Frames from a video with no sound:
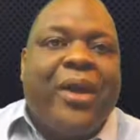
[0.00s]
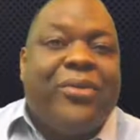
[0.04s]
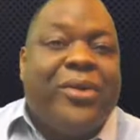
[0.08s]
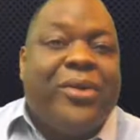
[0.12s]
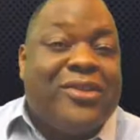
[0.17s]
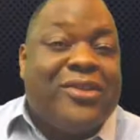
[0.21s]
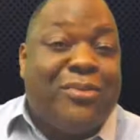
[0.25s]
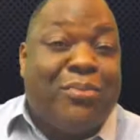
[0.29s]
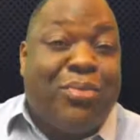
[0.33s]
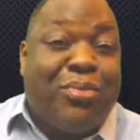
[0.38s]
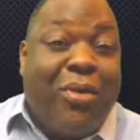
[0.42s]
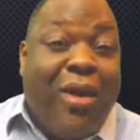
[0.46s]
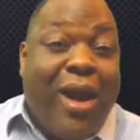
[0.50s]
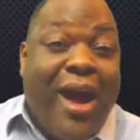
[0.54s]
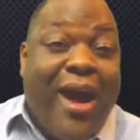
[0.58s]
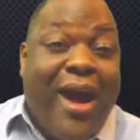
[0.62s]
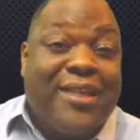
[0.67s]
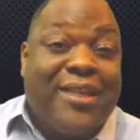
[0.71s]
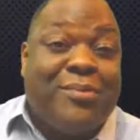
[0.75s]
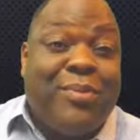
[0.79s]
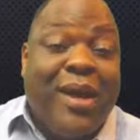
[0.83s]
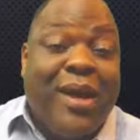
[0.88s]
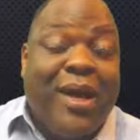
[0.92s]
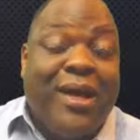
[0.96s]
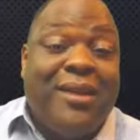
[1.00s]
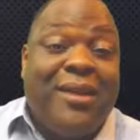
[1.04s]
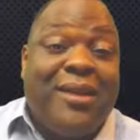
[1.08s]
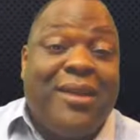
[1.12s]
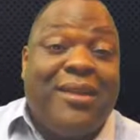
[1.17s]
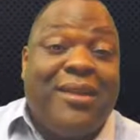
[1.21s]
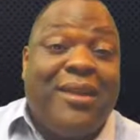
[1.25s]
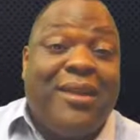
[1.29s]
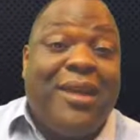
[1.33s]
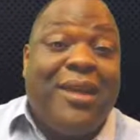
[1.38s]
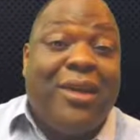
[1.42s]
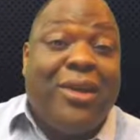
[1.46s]
surprised by
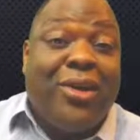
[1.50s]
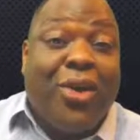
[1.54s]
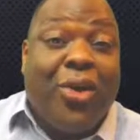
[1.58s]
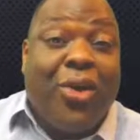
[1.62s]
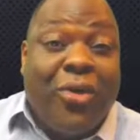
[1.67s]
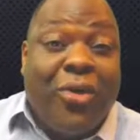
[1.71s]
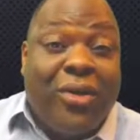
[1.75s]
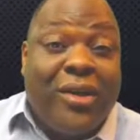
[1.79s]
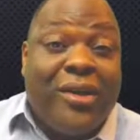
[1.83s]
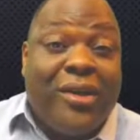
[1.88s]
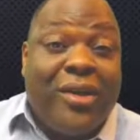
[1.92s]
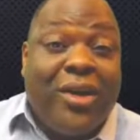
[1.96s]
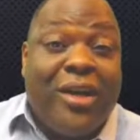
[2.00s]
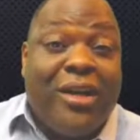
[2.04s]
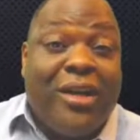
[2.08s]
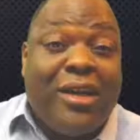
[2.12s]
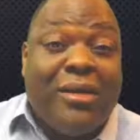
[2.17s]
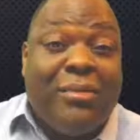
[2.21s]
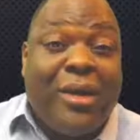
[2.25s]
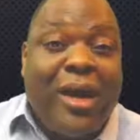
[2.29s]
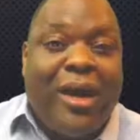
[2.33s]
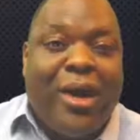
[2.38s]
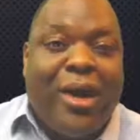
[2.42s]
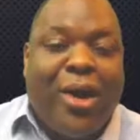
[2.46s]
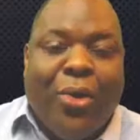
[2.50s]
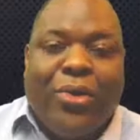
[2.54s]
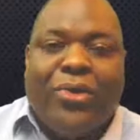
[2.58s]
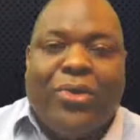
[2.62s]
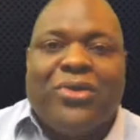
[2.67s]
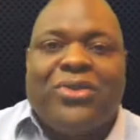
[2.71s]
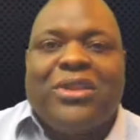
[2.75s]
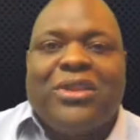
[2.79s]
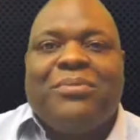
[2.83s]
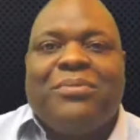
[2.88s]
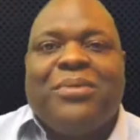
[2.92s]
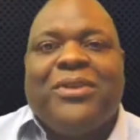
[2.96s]
anything early on into my
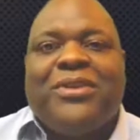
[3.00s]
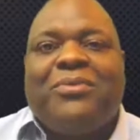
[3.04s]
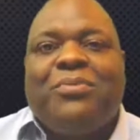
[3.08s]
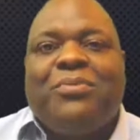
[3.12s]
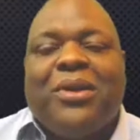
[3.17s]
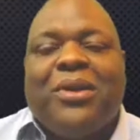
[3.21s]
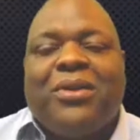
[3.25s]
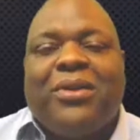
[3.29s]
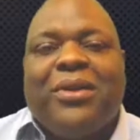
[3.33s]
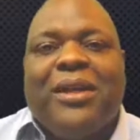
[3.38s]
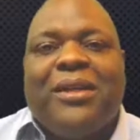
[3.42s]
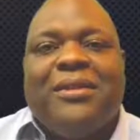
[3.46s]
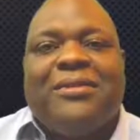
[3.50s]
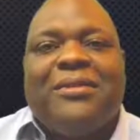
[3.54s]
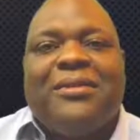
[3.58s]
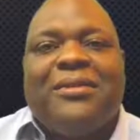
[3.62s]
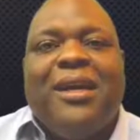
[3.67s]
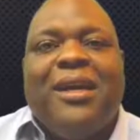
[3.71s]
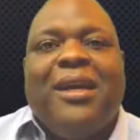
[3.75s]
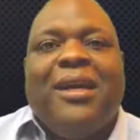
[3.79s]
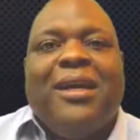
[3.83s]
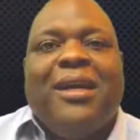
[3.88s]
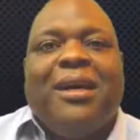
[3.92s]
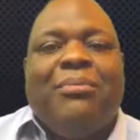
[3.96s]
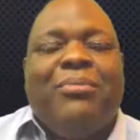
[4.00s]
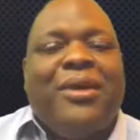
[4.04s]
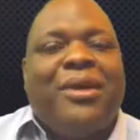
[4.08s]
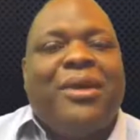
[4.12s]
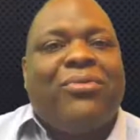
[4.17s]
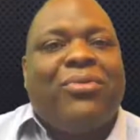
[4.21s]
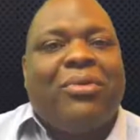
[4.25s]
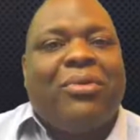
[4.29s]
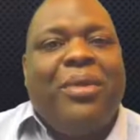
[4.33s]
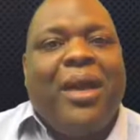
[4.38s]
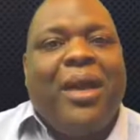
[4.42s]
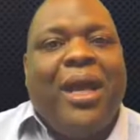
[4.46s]
ownership experience, a big
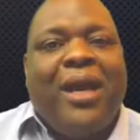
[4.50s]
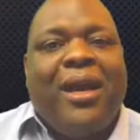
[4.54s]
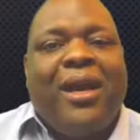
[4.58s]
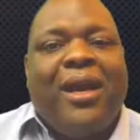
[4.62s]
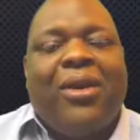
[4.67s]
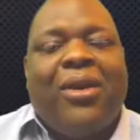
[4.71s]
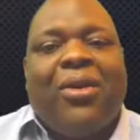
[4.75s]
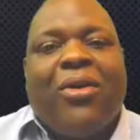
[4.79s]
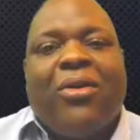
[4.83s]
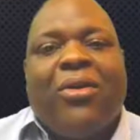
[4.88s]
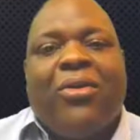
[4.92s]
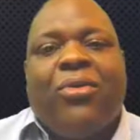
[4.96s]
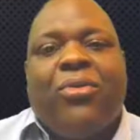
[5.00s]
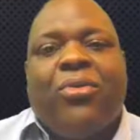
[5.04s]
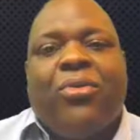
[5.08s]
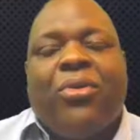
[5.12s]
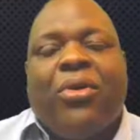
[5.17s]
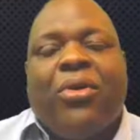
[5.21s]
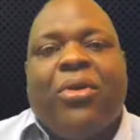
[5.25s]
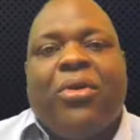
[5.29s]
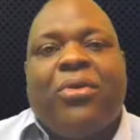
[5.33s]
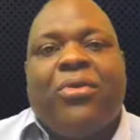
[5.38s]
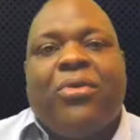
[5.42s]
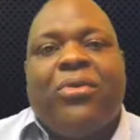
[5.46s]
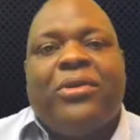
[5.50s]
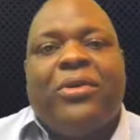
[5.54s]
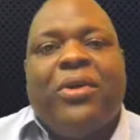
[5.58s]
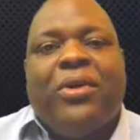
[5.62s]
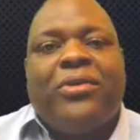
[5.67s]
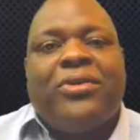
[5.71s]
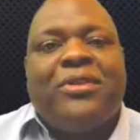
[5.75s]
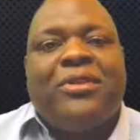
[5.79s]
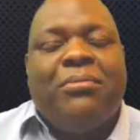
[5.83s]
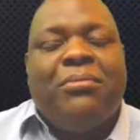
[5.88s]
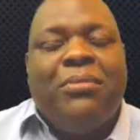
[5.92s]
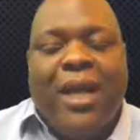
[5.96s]
repair or
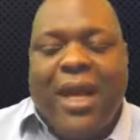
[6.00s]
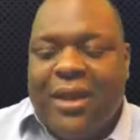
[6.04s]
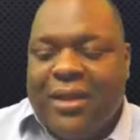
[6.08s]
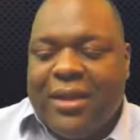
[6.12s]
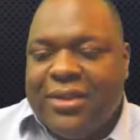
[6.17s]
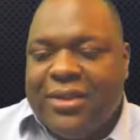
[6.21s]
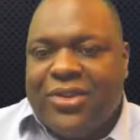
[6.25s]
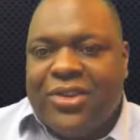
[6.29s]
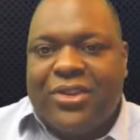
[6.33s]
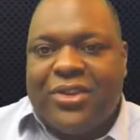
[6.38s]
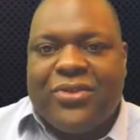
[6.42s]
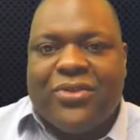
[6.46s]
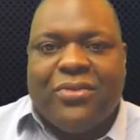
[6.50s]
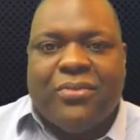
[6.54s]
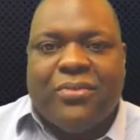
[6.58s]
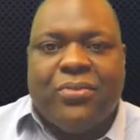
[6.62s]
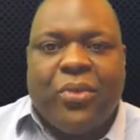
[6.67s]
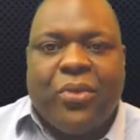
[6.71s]
some negligence.